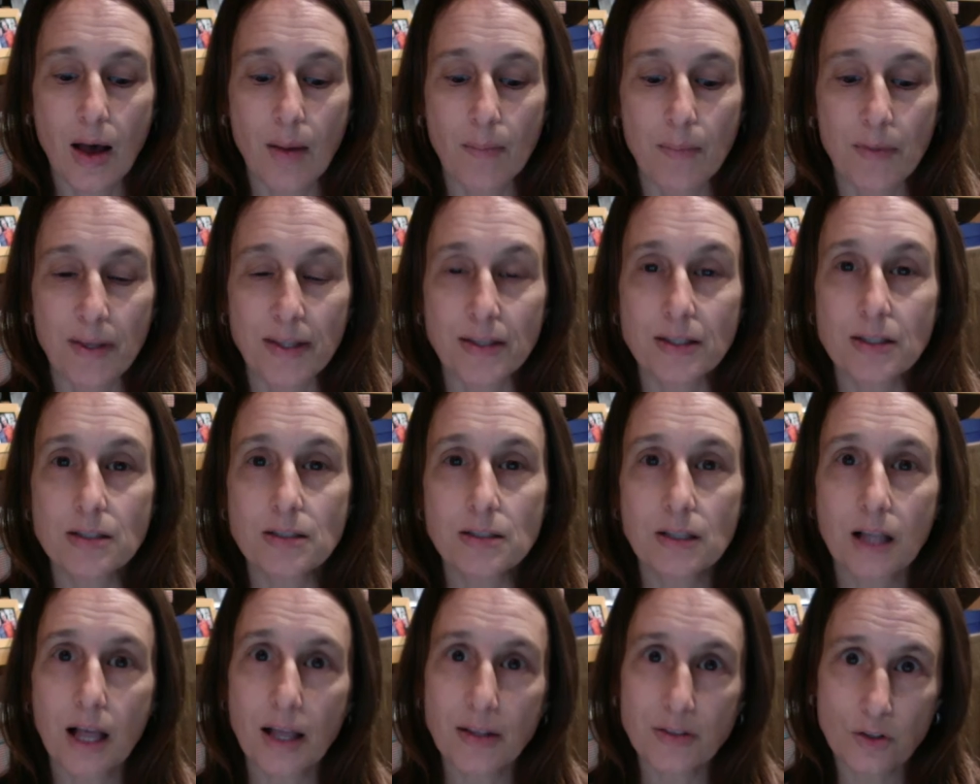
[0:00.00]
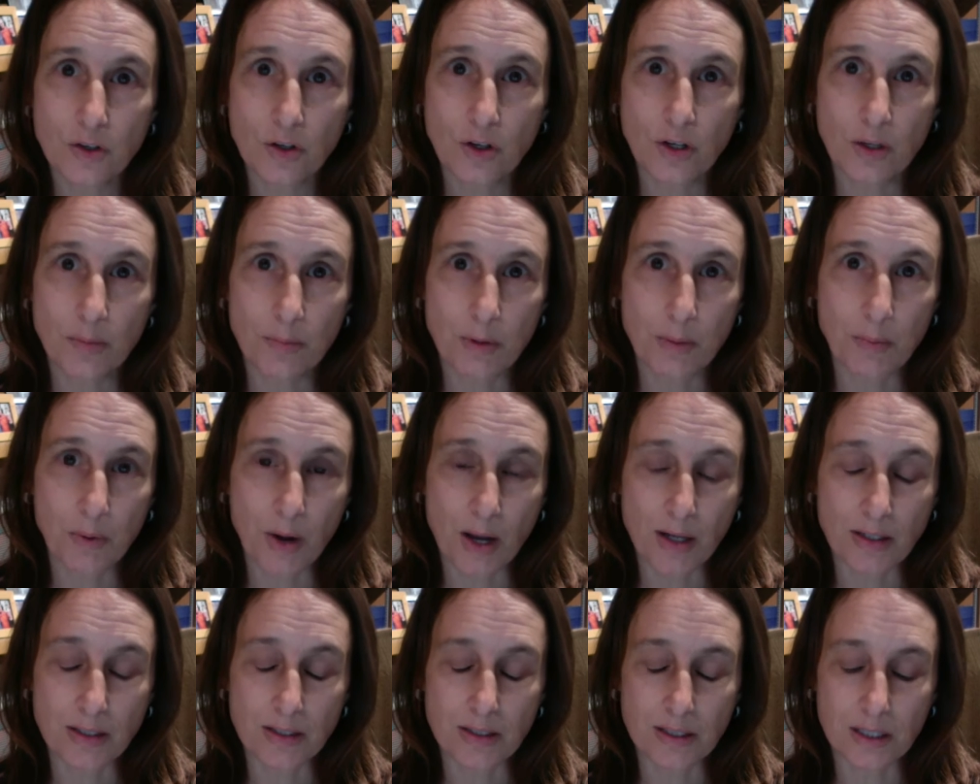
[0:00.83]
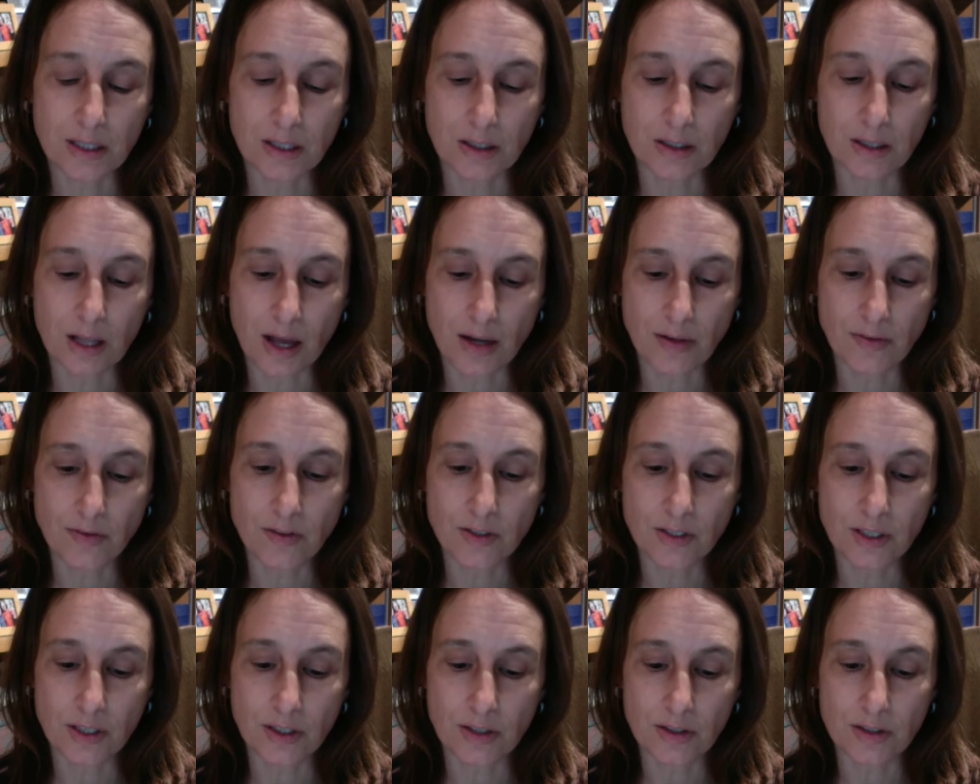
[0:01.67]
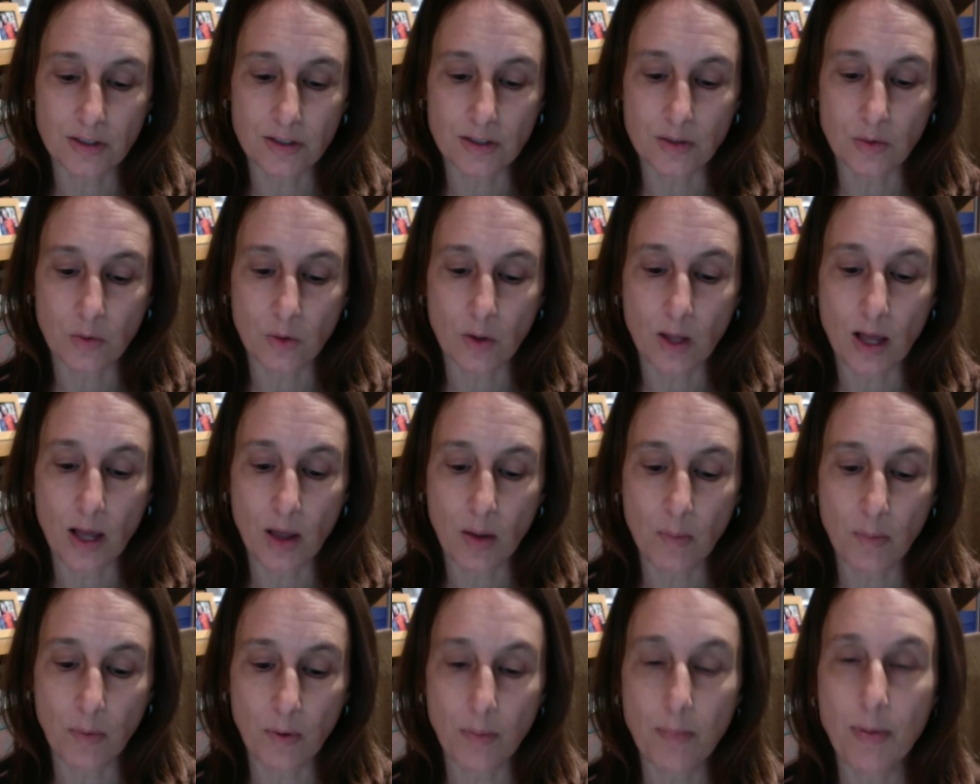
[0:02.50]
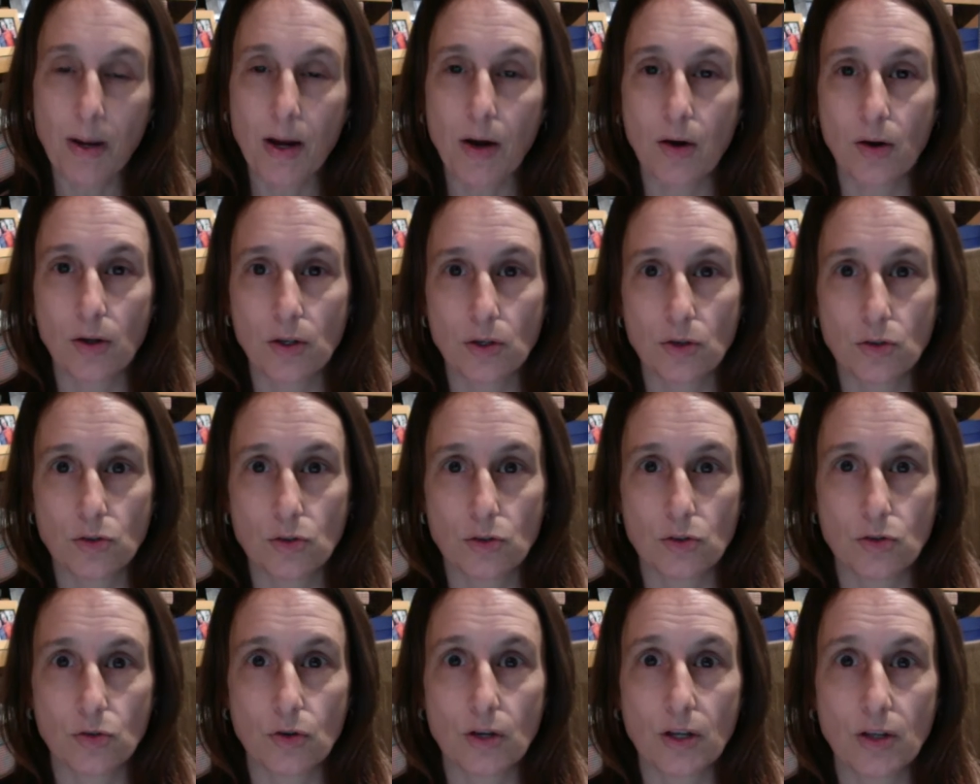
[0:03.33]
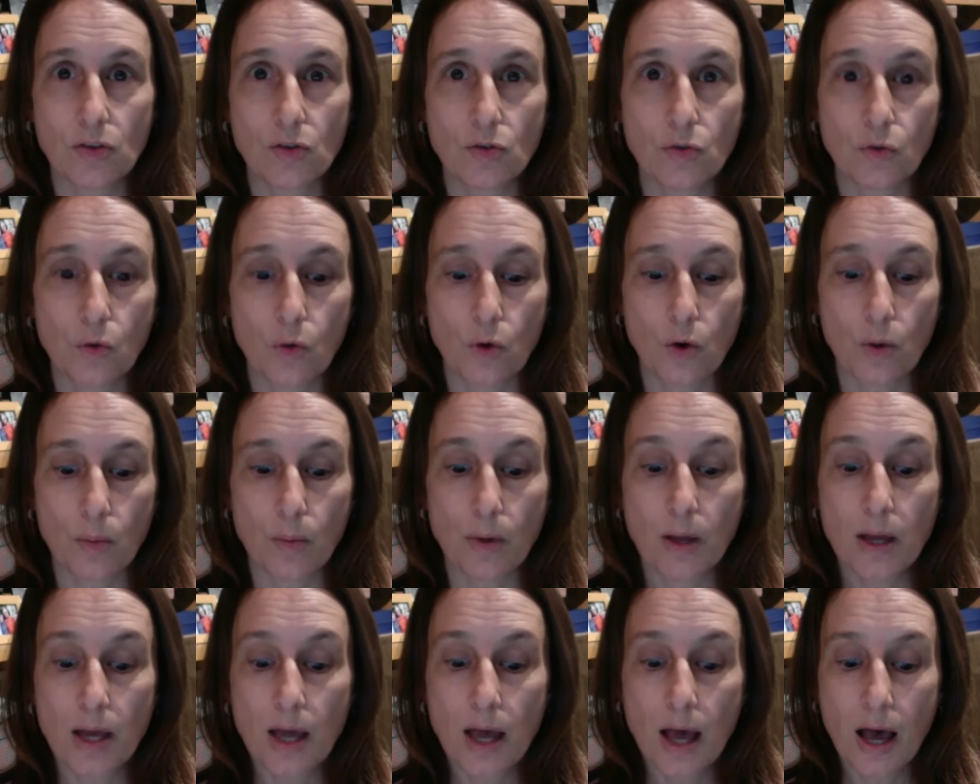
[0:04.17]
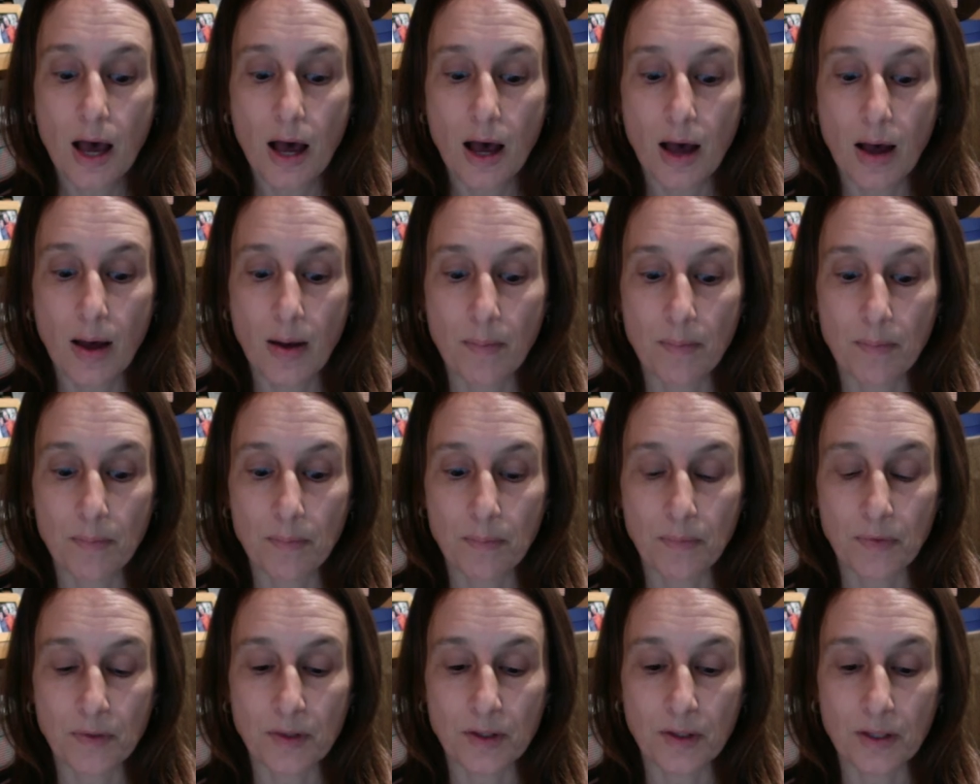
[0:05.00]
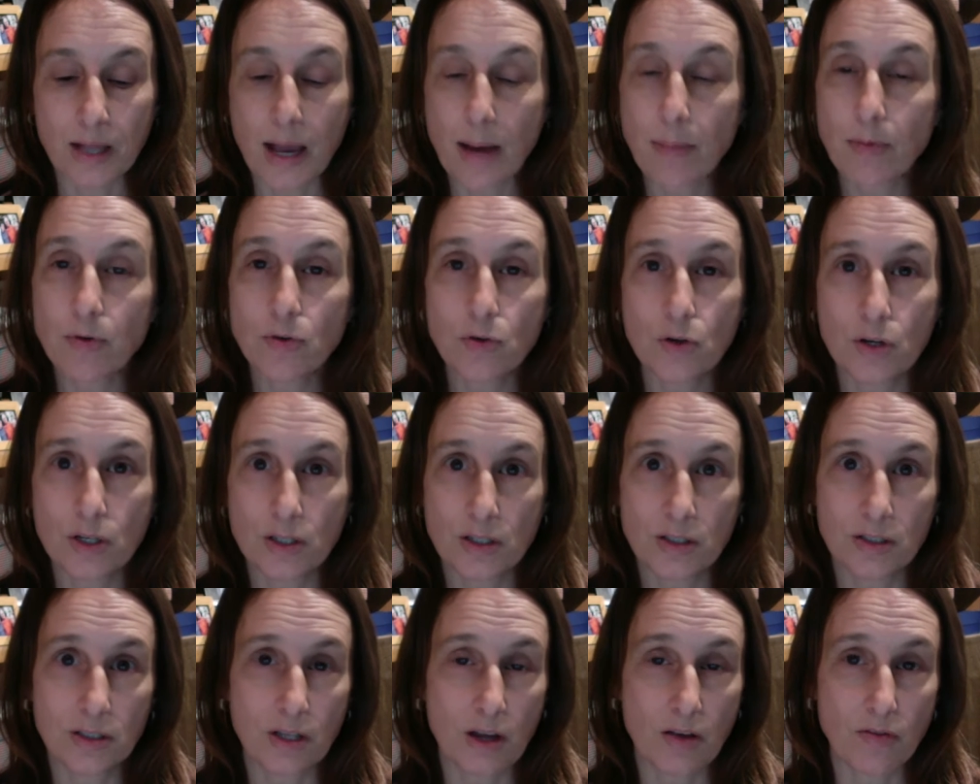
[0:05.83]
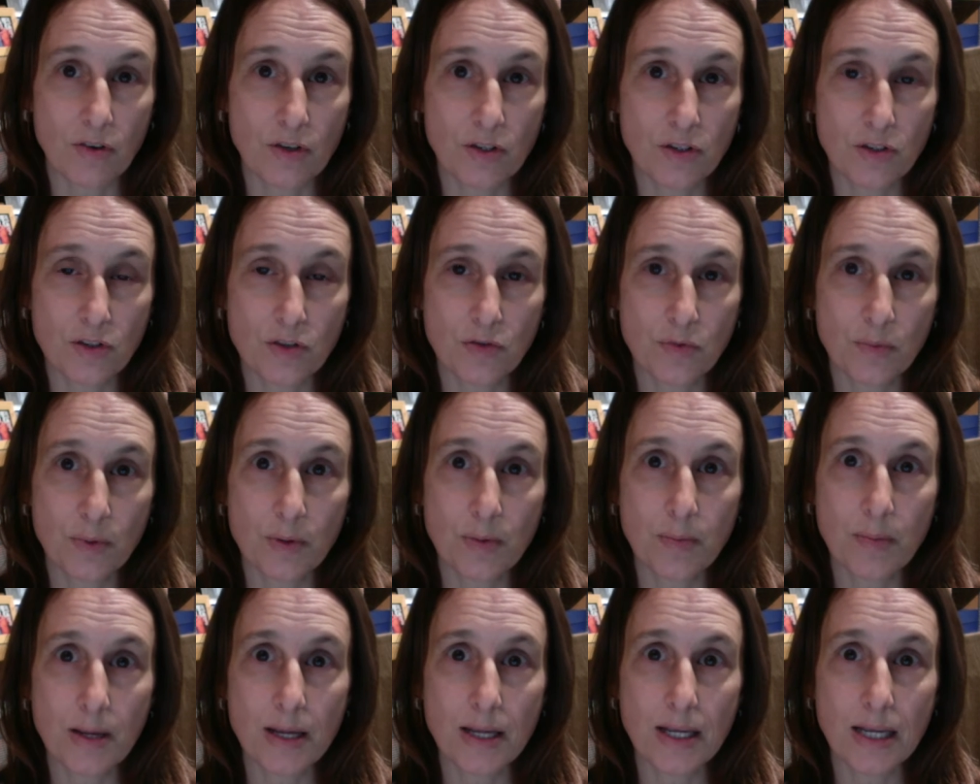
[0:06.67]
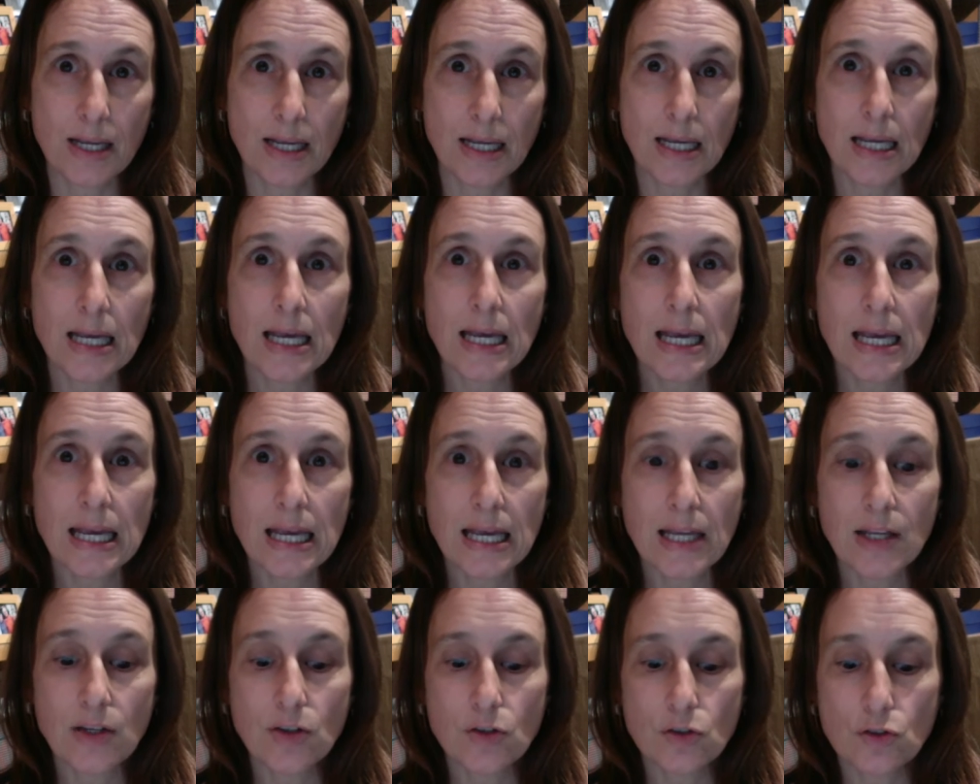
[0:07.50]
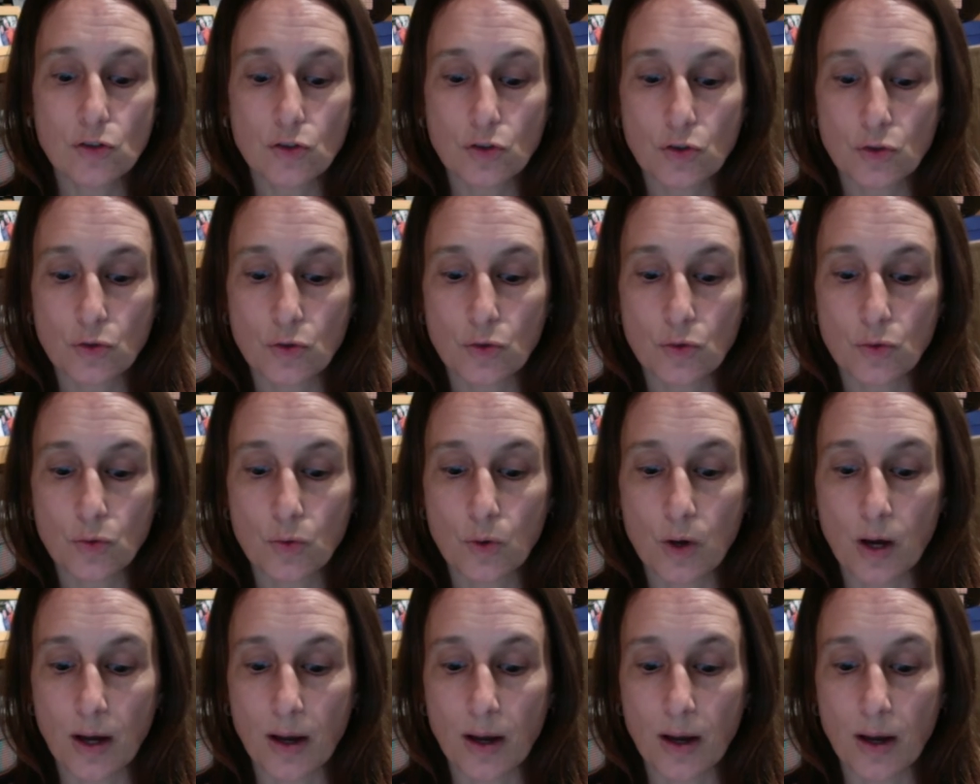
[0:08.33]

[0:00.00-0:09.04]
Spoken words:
In this class, you're going to be practicing a lot of skills that will help prepare you to transform the laboratory discoveries you've been making into